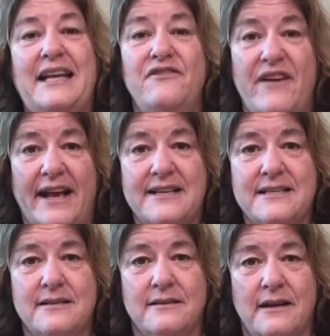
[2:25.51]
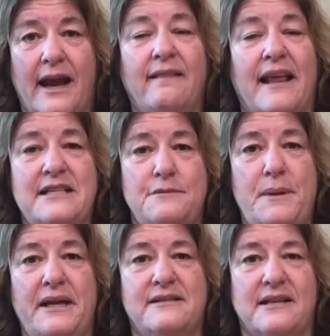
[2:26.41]
invest and let's
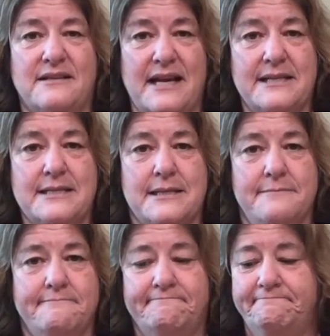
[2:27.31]
be a success.